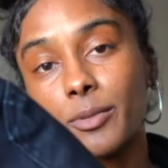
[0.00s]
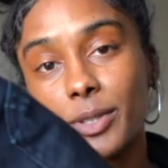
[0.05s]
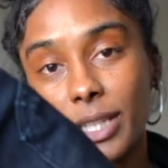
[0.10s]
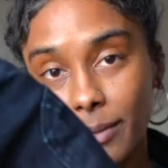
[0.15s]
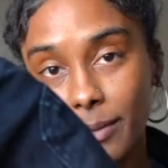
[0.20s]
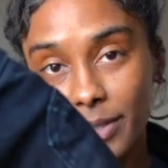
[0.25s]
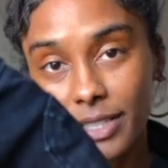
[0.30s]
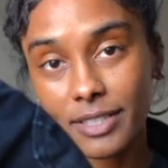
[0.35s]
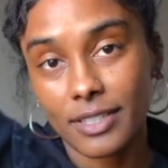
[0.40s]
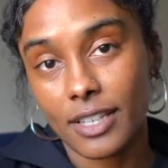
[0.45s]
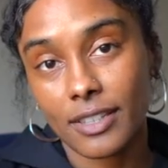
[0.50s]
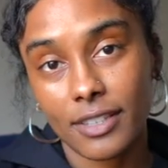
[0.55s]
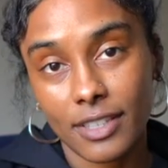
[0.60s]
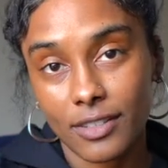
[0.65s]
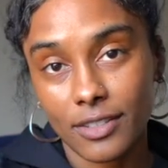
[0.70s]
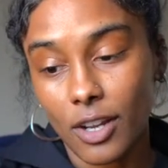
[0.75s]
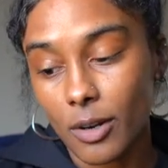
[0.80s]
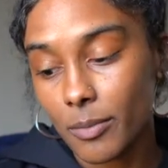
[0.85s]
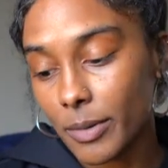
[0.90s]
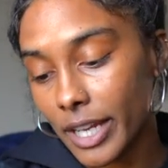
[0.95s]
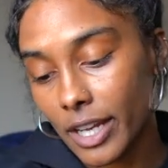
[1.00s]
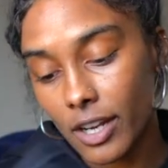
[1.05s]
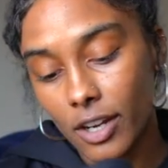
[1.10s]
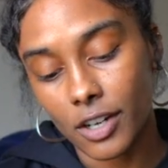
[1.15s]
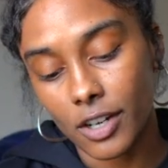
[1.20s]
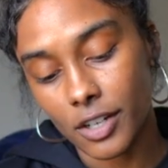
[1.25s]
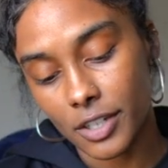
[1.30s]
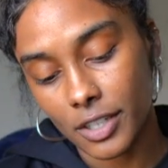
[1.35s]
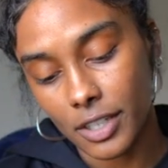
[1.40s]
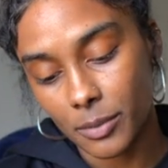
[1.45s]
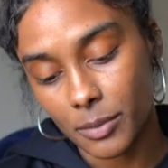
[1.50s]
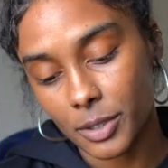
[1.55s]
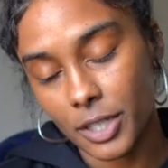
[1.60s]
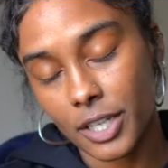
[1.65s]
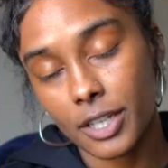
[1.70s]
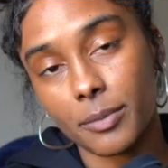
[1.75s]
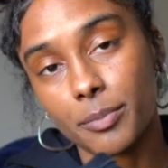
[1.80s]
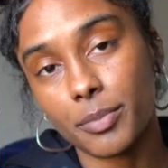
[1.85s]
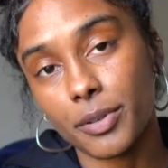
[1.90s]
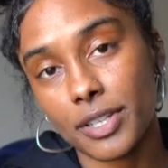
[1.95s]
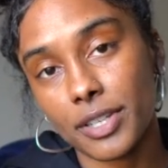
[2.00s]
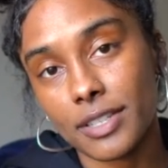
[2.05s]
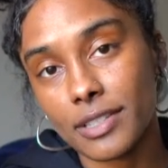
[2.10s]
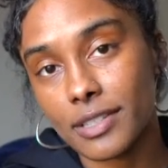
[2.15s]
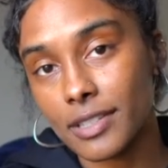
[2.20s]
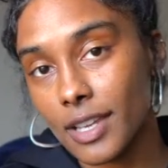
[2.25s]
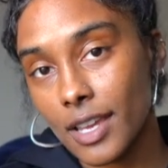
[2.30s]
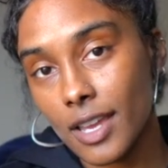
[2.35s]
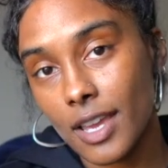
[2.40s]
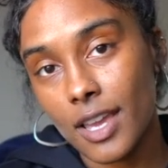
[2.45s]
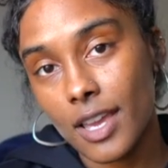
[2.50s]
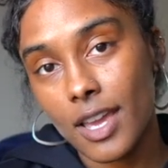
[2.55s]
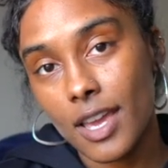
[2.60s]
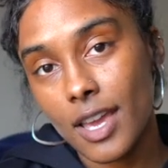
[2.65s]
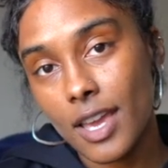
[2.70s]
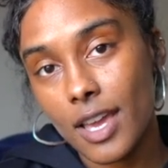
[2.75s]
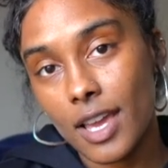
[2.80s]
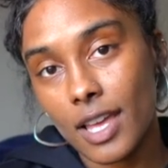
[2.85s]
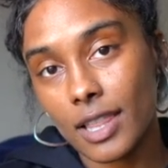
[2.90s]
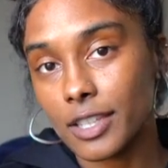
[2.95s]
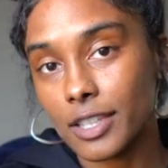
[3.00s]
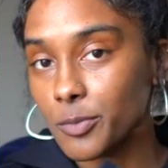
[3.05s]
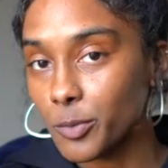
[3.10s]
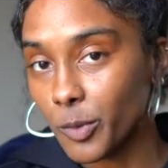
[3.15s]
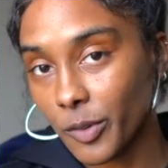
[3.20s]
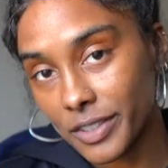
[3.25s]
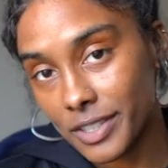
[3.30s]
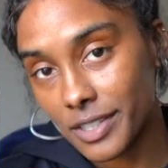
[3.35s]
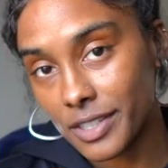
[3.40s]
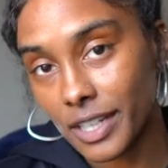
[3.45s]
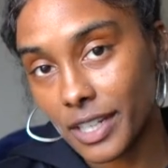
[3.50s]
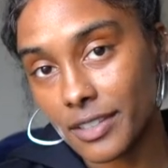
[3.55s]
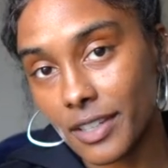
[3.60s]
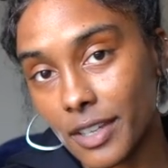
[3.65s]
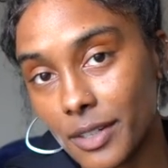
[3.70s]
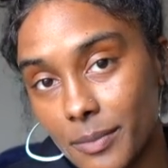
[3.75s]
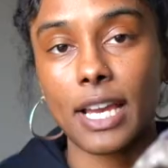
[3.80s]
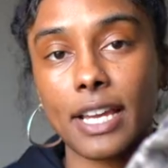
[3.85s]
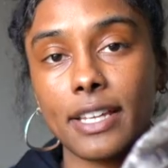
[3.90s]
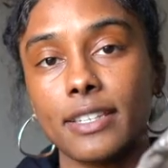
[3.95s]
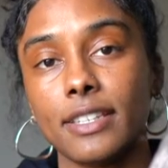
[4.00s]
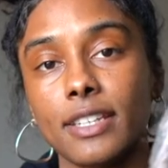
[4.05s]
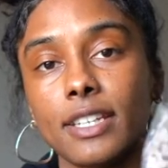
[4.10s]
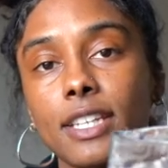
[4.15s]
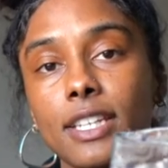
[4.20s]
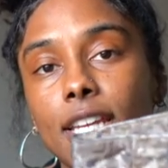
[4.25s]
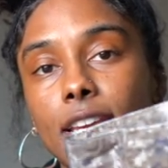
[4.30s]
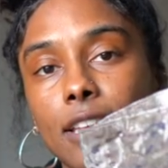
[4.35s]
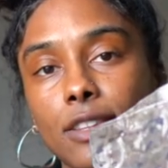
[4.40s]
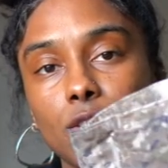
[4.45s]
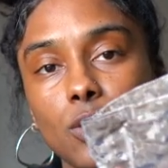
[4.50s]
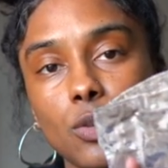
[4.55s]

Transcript: with that being said, these are my Carhartt double knee capris. And let's move on to the next item. I did get